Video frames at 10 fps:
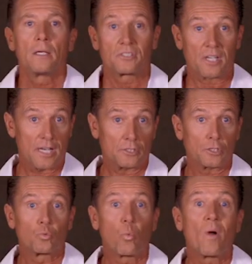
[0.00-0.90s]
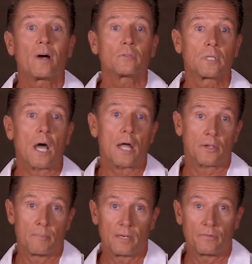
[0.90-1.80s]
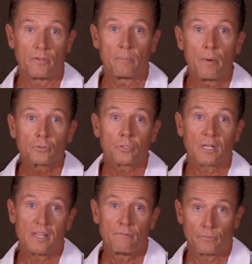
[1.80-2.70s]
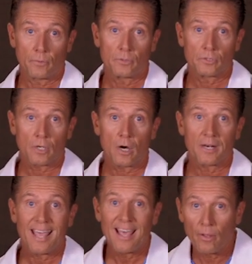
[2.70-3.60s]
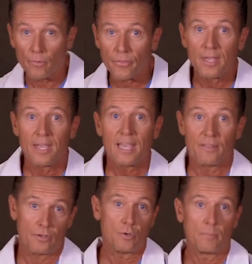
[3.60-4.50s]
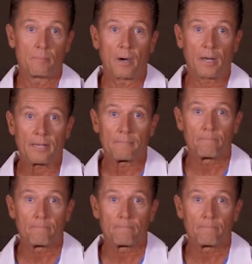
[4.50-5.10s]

Science has well documented the emotional influence on health in the human body.